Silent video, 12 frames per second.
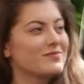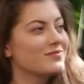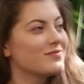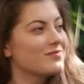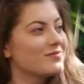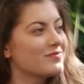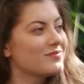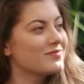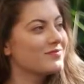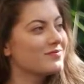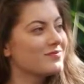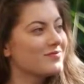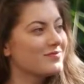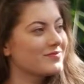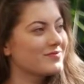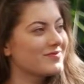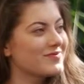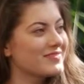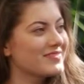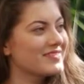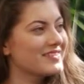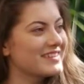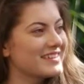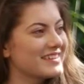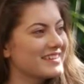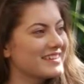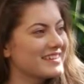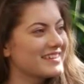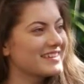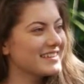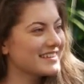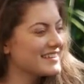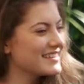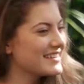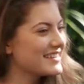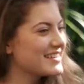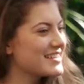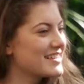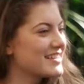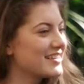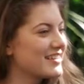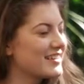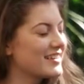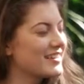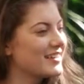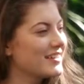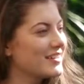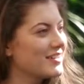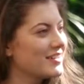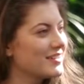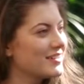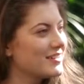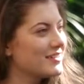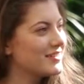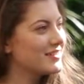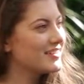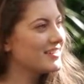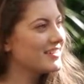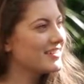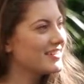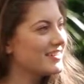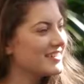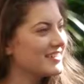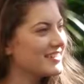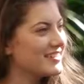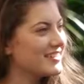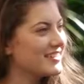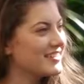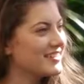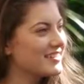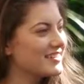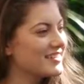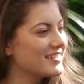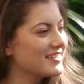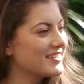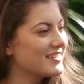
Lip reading: This person isn't speaking.